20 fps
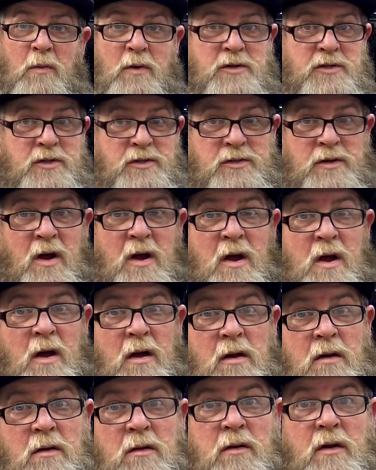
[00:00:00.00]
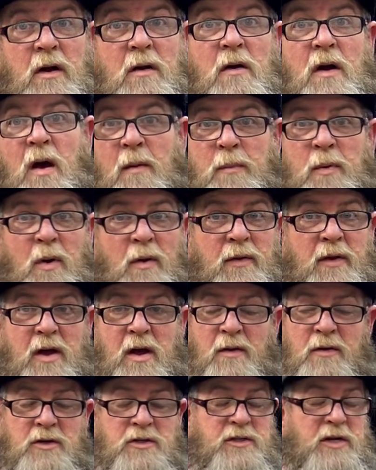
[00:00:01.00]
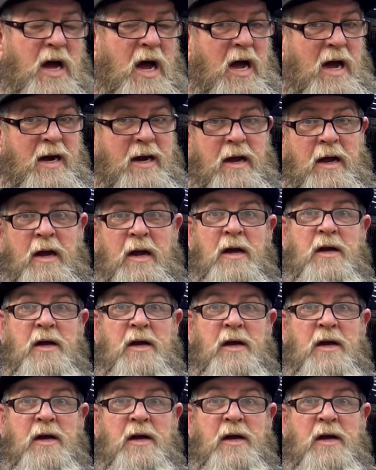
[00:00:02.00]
which is clear up on the other side.